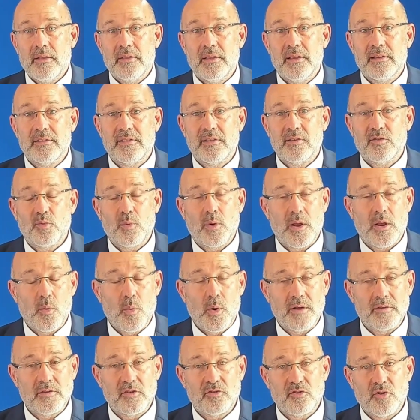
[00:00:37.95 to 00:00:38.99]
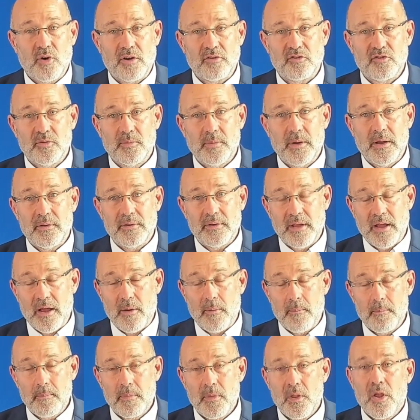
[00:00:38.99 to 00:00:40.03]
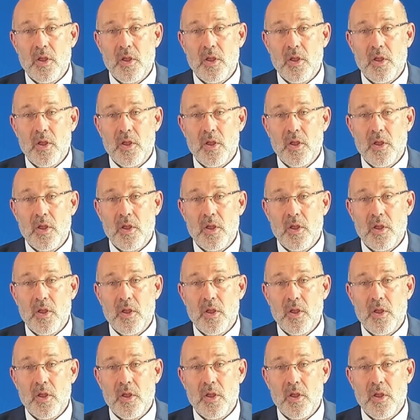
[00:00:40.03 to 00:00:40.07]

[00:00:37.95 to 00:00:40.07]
This is what I want to talk to you about now.